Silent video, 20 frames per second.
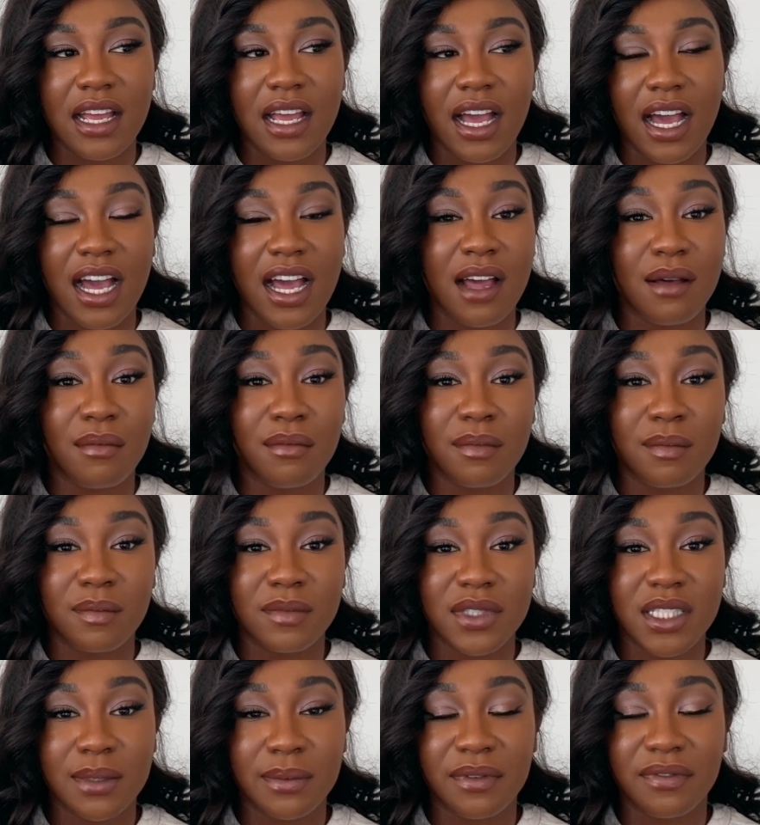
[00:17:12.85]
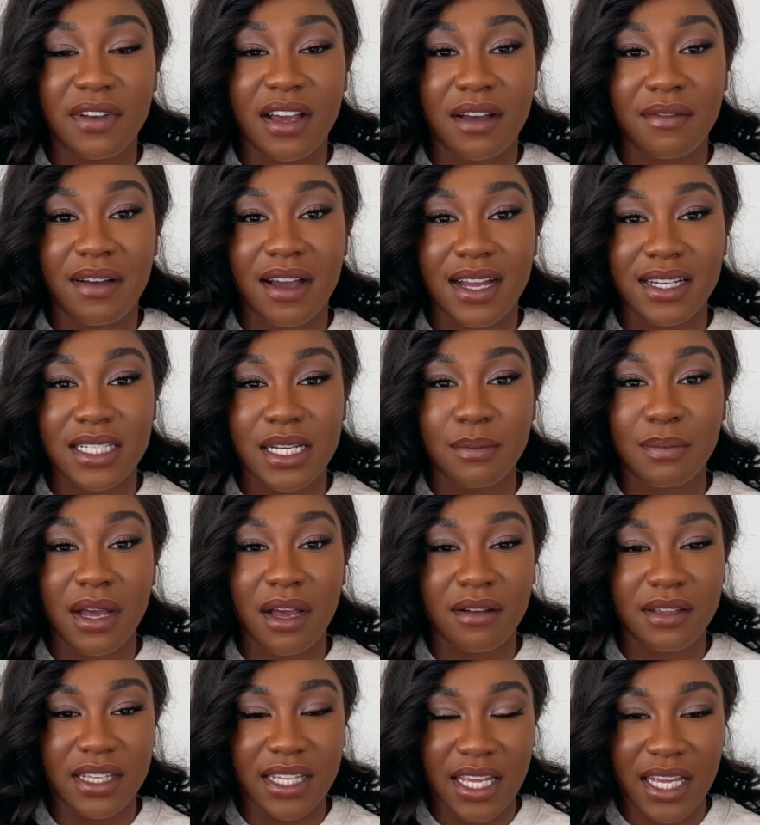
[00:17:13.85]
To be fair, I've had it about a
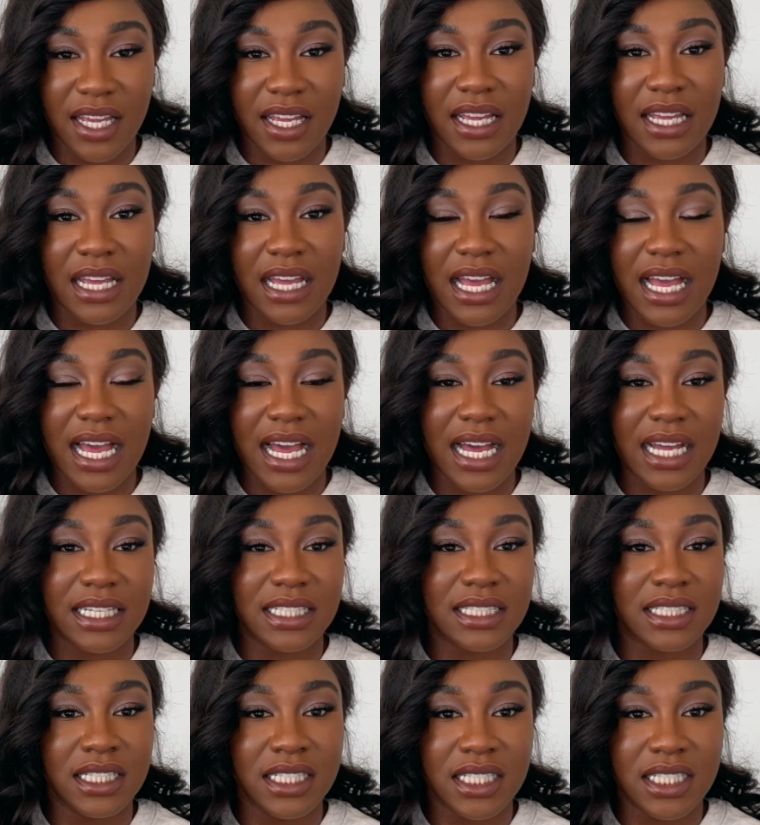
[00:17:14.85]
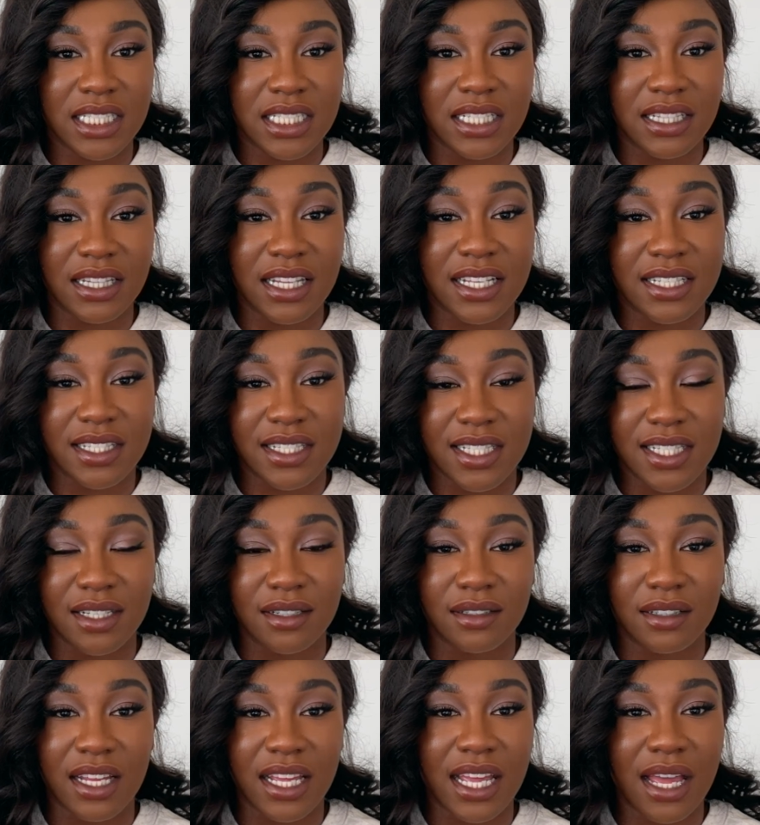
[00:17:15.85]
year and there's still
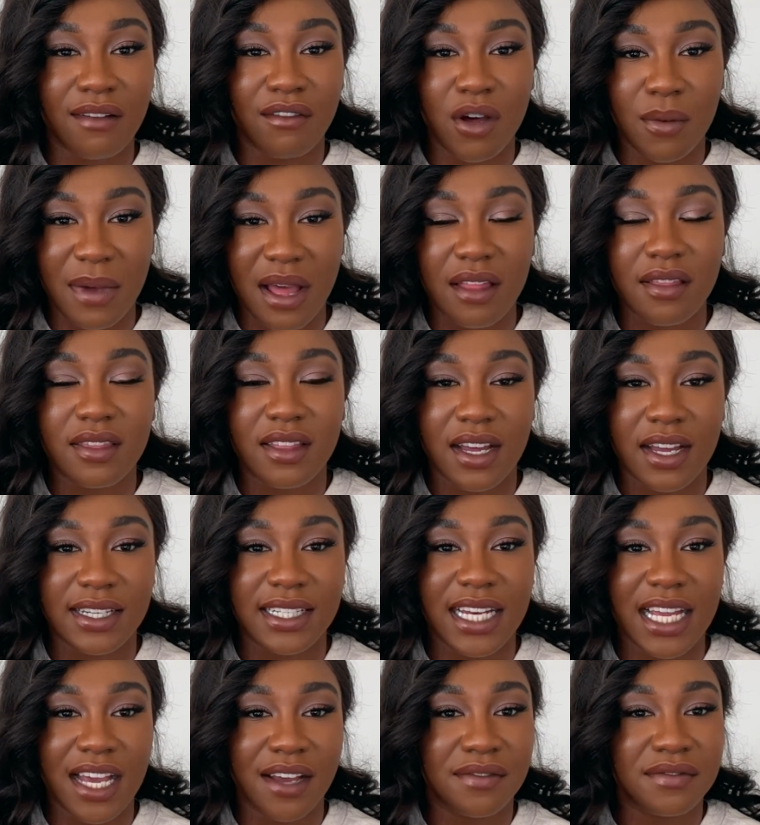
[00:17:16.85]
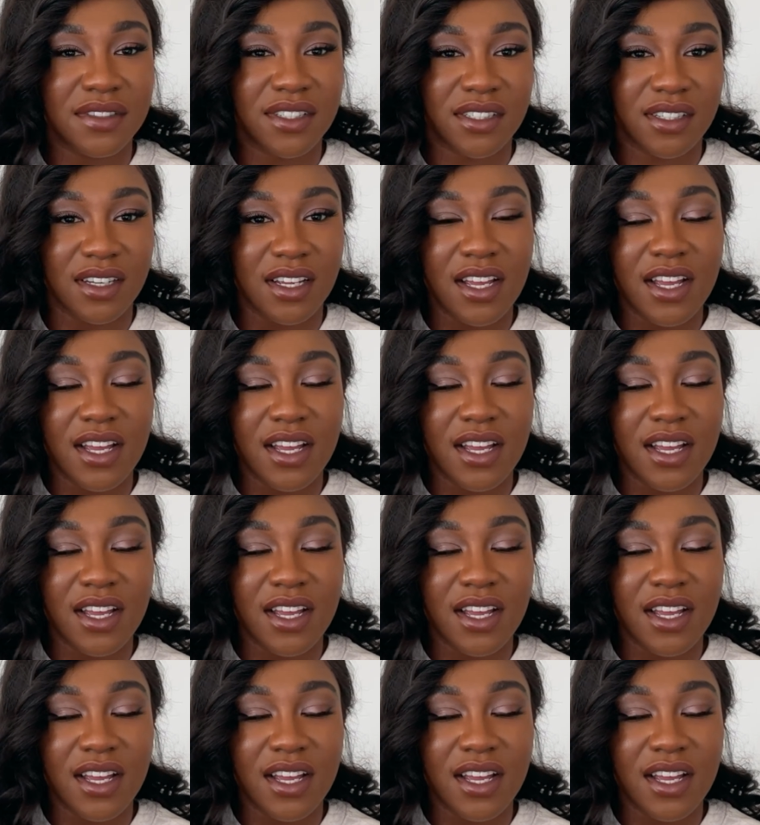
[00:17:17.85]
like, I've got about a third left.